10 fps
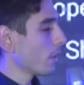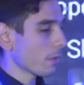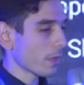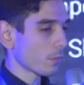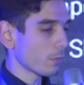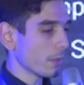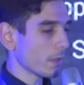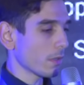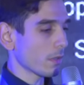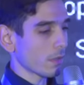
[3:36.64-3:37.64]
that would
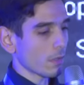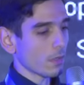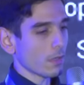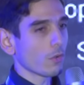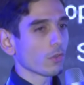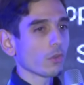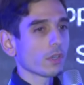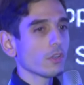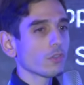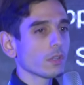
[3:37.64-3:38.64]
be uh, on
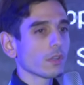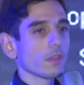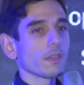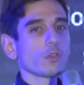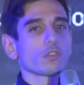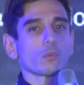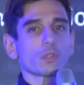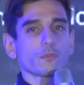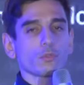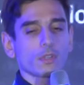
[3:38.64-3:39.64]
location, and then the user would
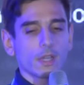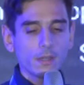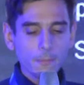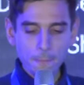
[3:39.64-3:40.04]
have to scan.